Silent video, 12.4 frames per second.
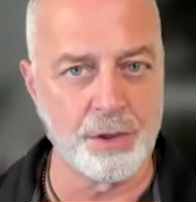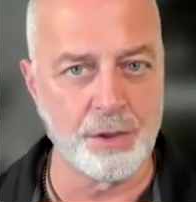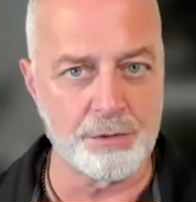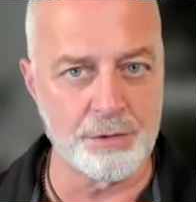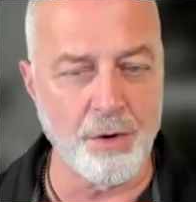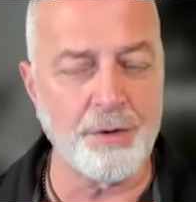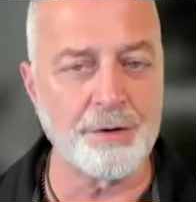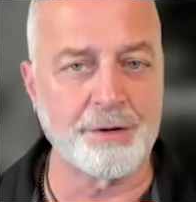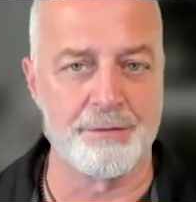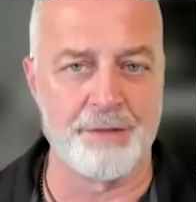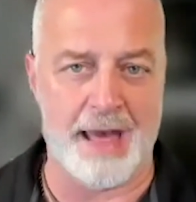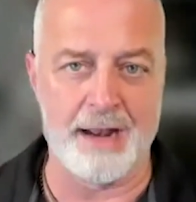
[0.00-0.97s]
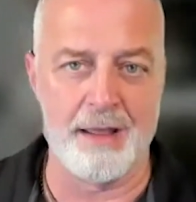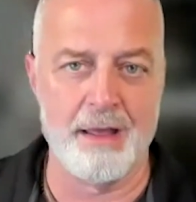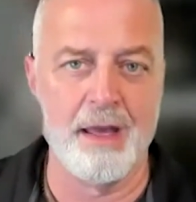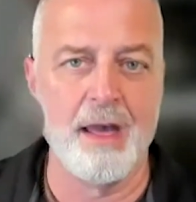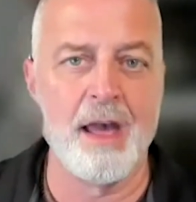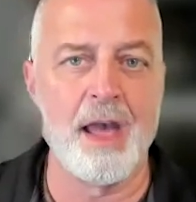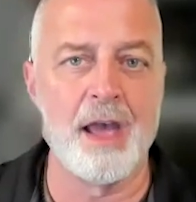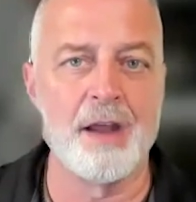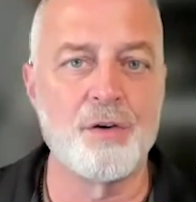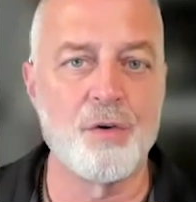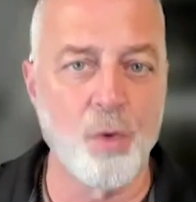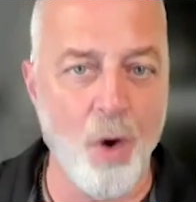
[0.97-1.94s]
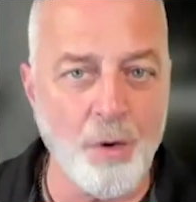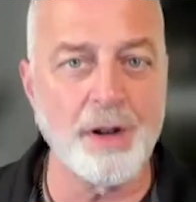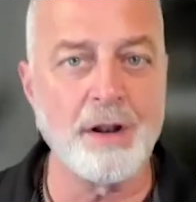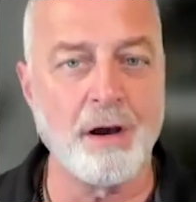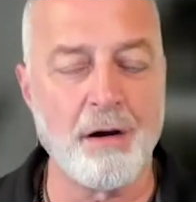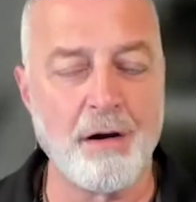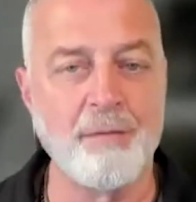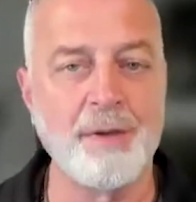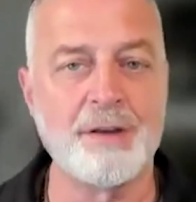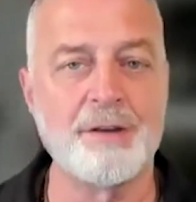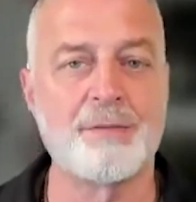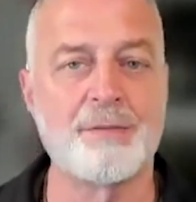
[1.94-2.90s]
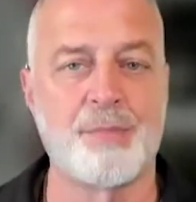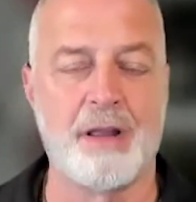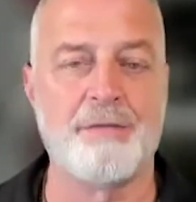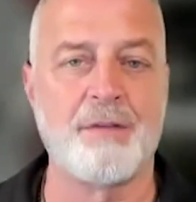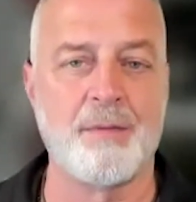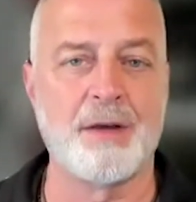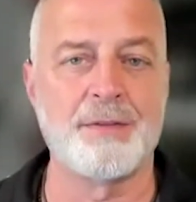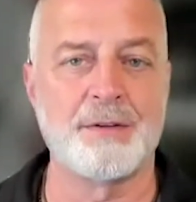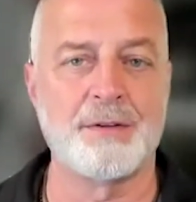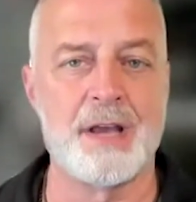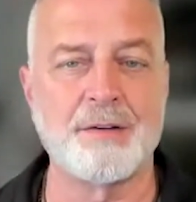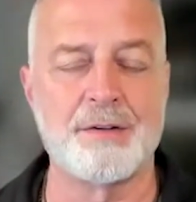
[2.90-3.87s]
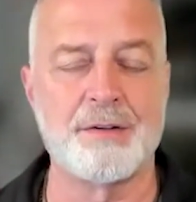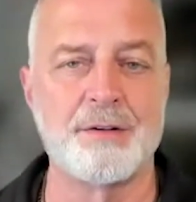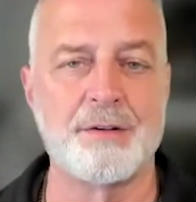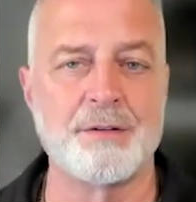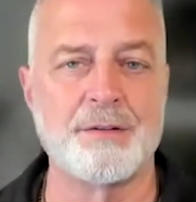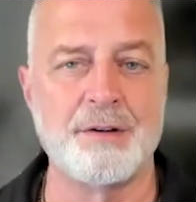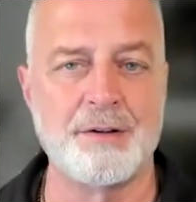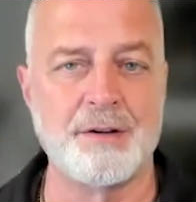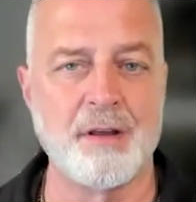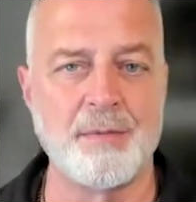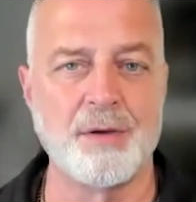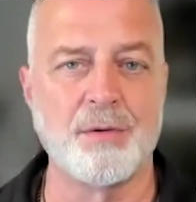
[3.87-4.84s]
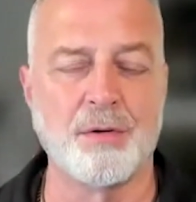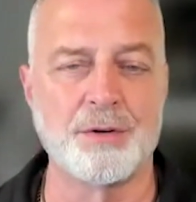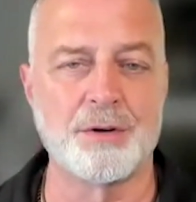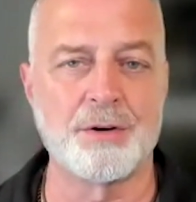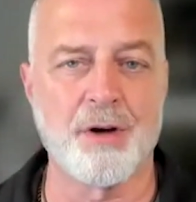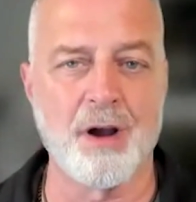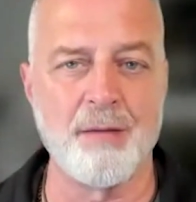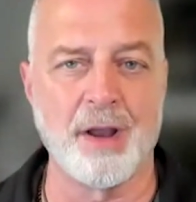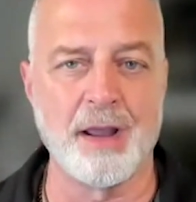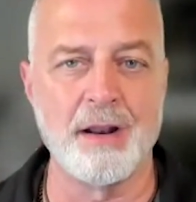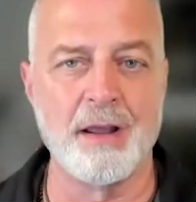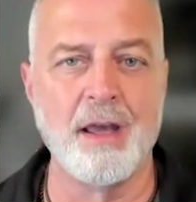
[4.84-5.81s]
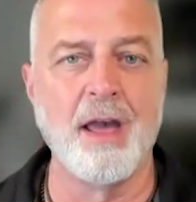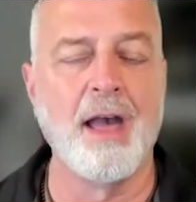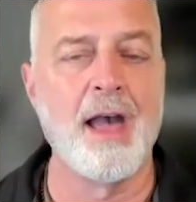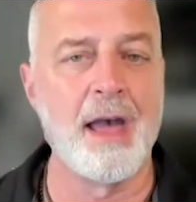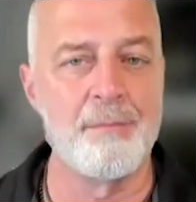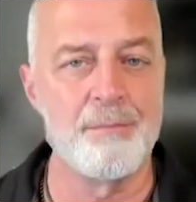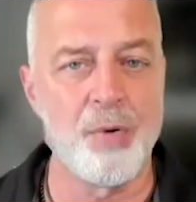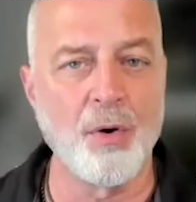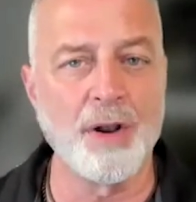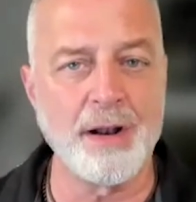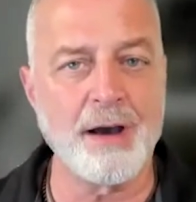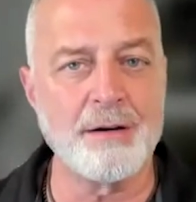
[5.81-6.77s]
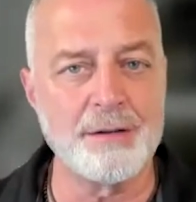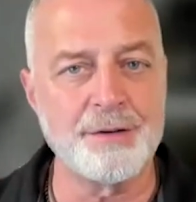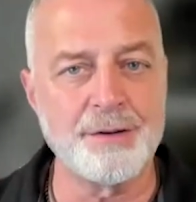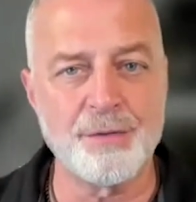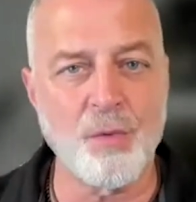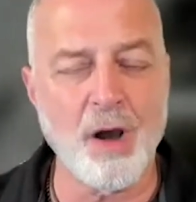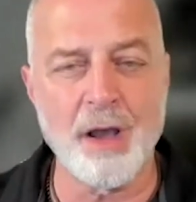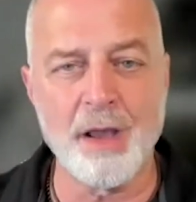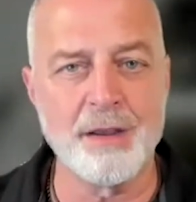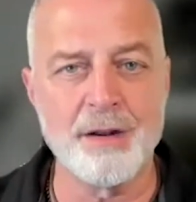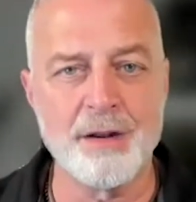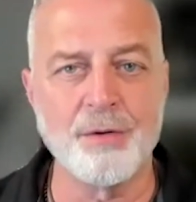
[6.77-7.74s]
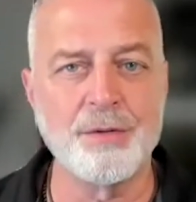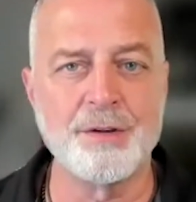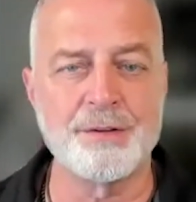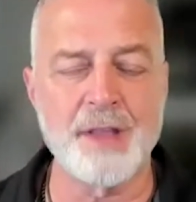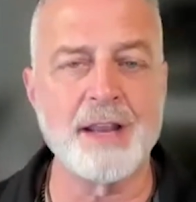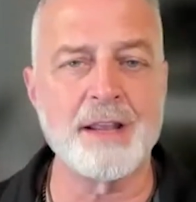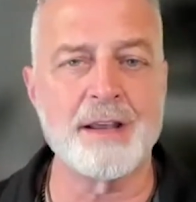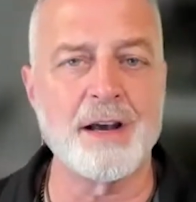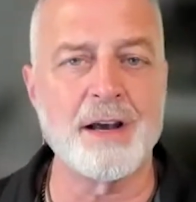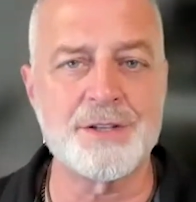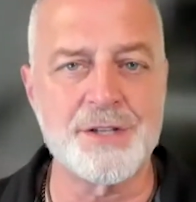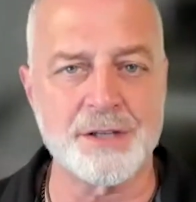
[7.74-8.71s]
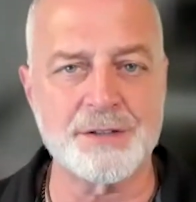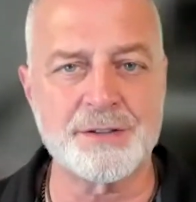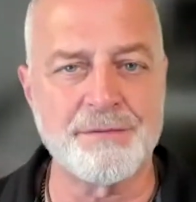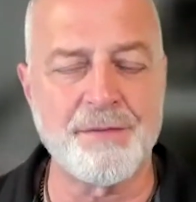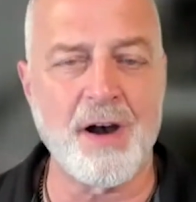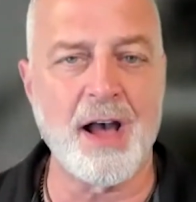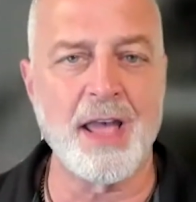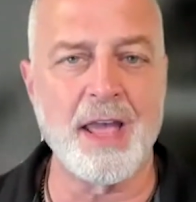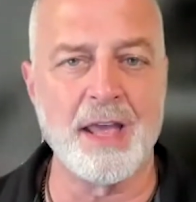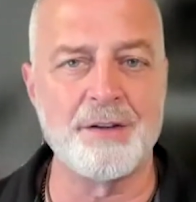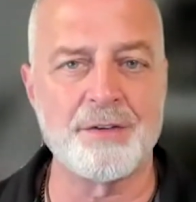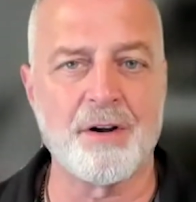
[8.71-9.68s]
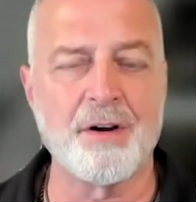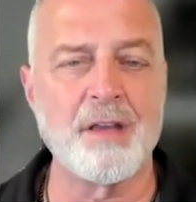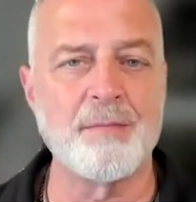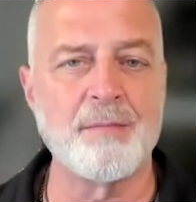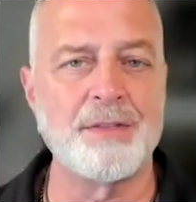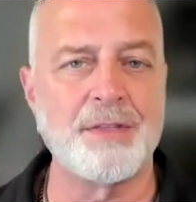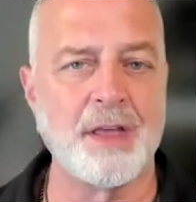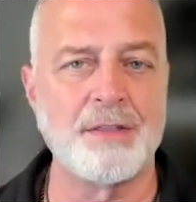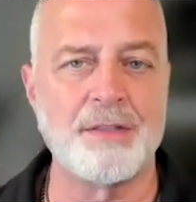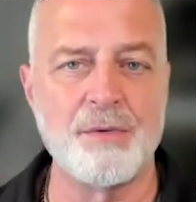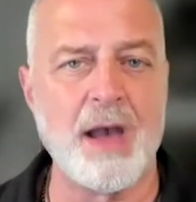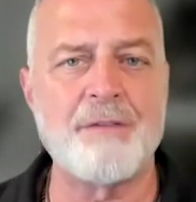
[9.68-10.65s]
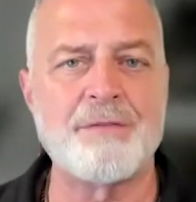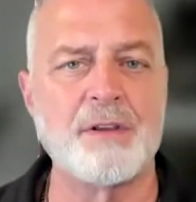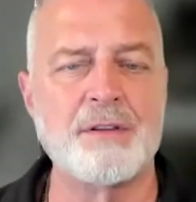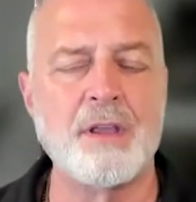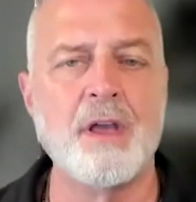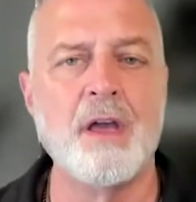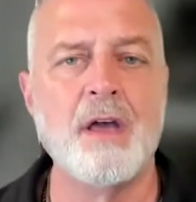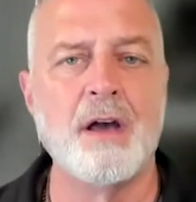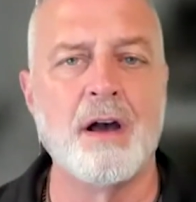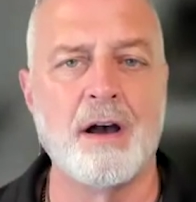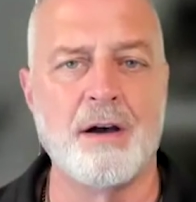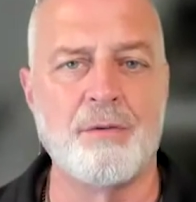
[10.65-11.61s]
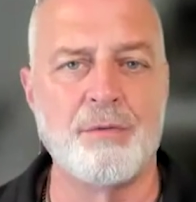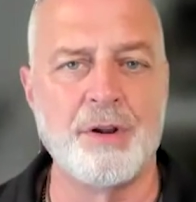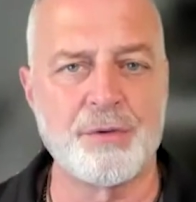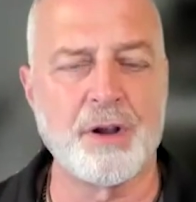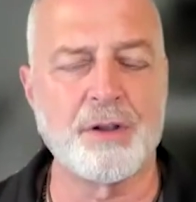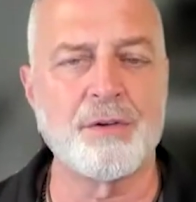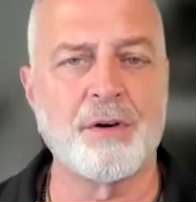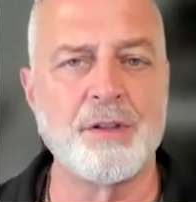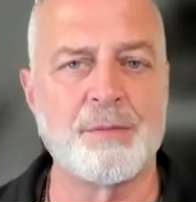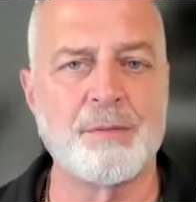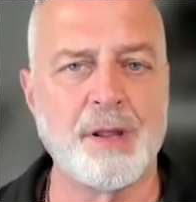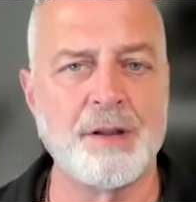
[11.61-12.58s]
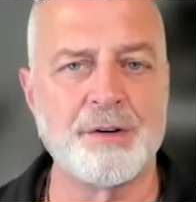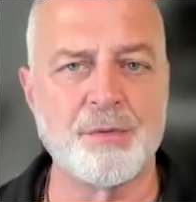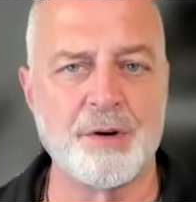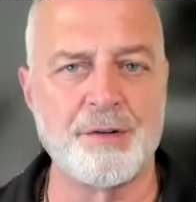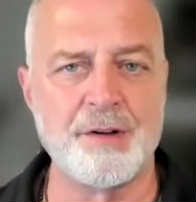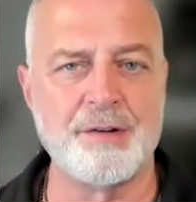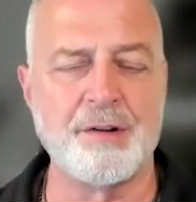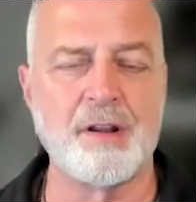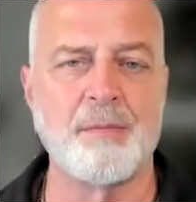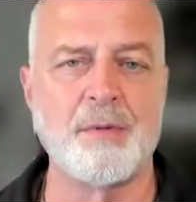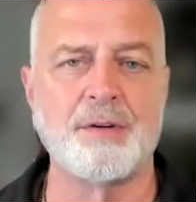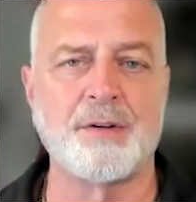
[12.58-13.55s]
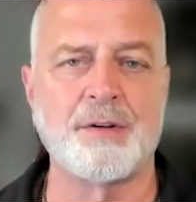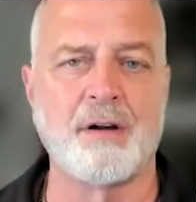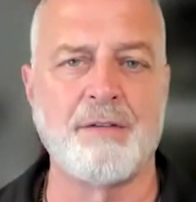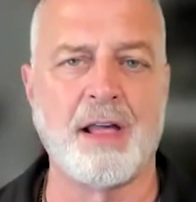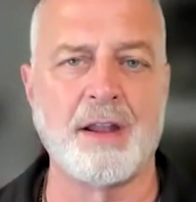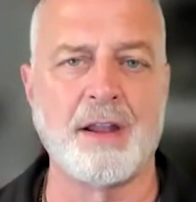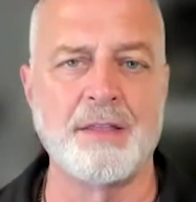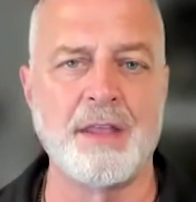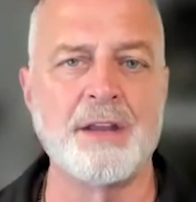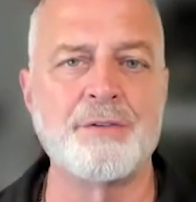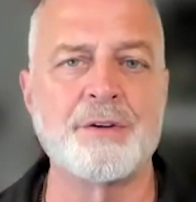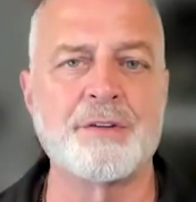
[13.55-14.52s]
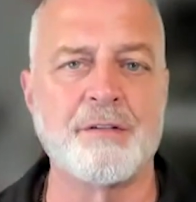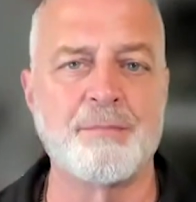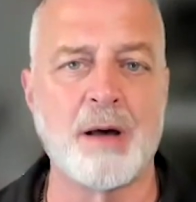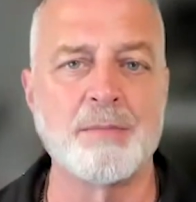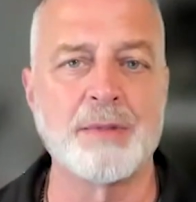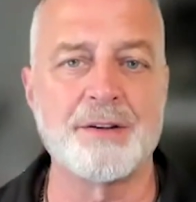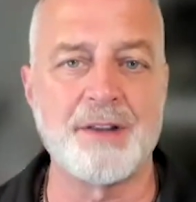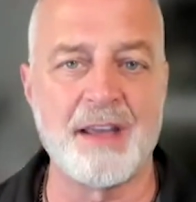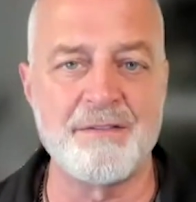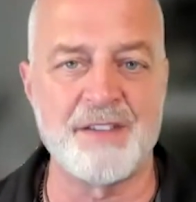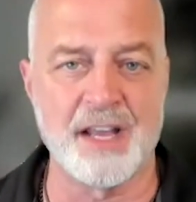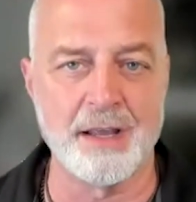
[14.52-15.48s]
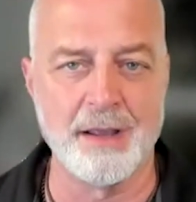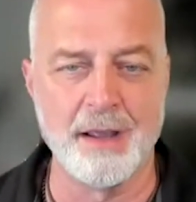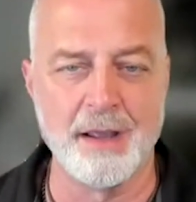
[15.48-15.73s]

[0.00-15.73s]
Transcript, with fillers: took notice of that and quoted our amicus brief about the Texas CCW holder crime rate and pointed out this is why you know the state cannot justify its argument that you have to uh, restrict all these places where CCWs are valid in the interest of public safety.